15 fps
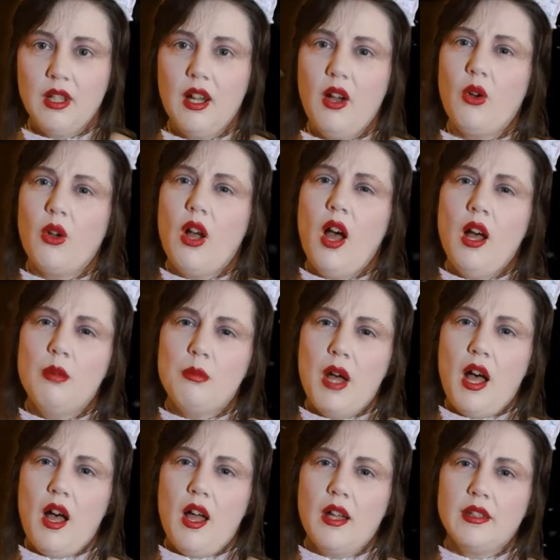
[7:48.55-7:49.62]
Oh, come
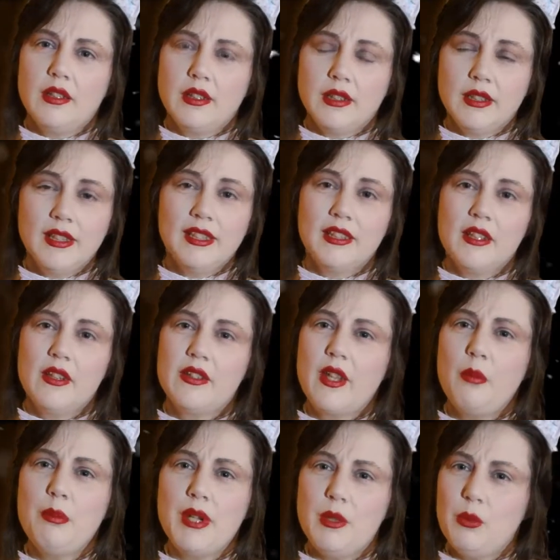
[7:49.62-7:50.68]
on.
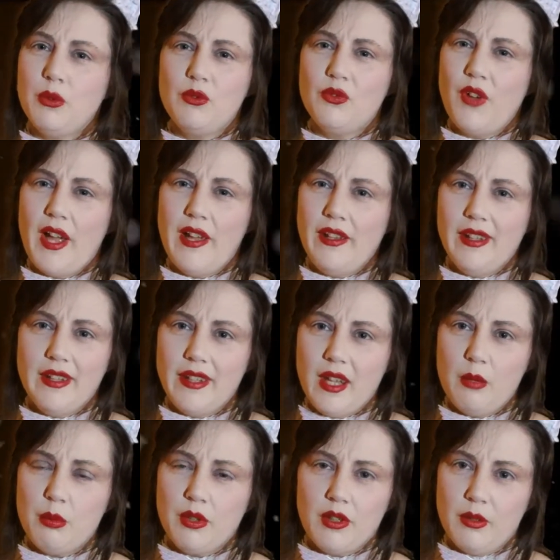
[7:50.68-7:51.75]
Somebody would file a labor